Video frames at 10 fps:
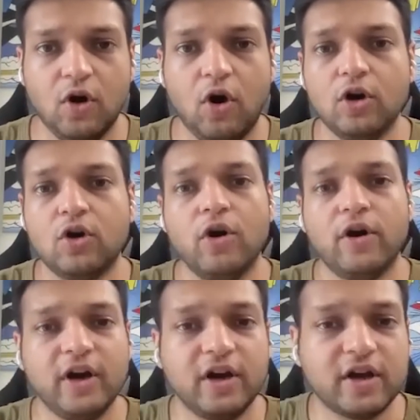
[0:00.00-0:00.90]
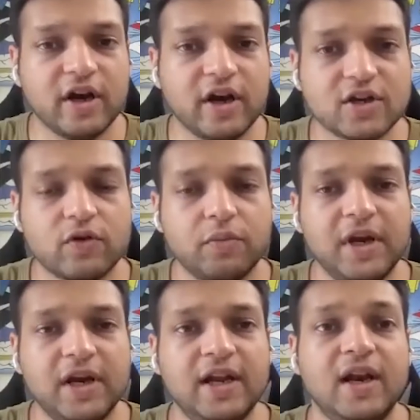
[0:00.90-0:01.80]
all content creators are
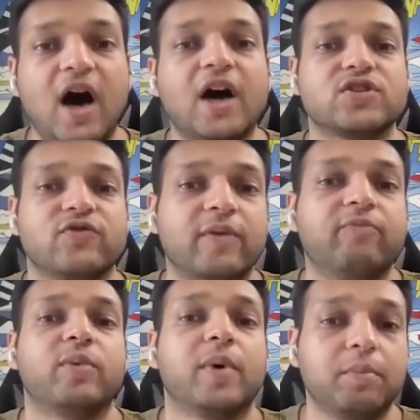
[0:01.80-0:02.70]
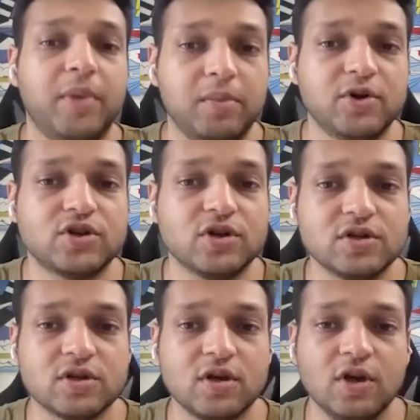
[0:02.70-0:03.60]
mainly large web
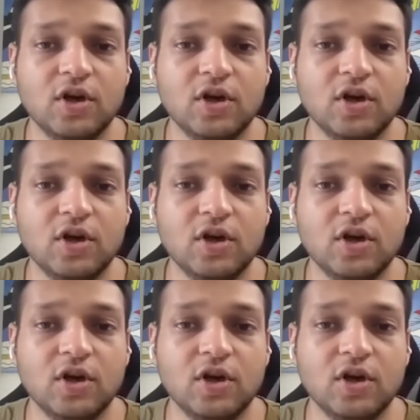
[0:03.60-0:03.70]
publishers